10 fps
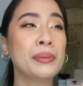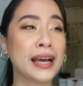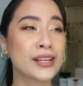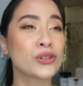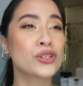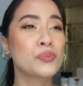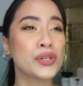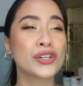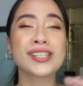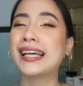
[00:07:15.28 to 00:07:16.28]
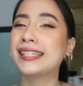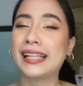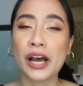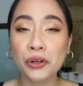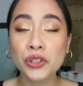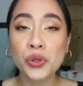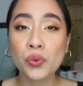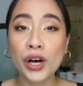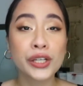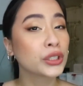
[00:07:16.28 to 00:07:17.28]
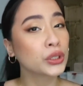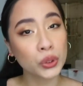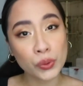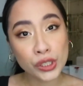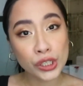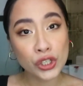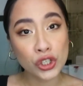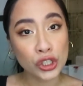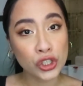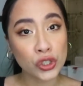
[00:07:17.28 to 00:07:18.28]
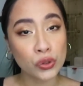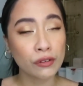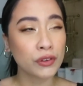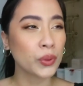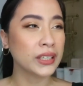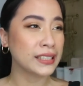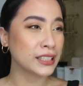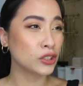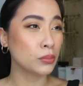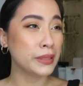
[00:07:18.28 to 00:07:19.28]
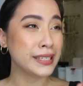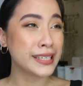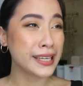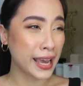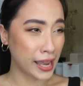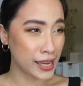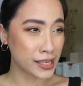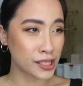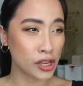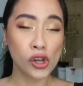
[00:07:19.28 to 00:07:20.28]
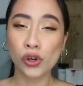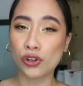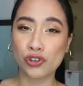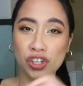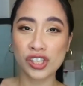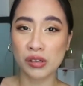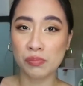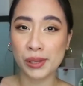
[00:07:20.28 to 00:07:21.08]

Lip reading: blast your speakers as loud as you want. No one's gonna judge you if you want to listen to BTS or Justin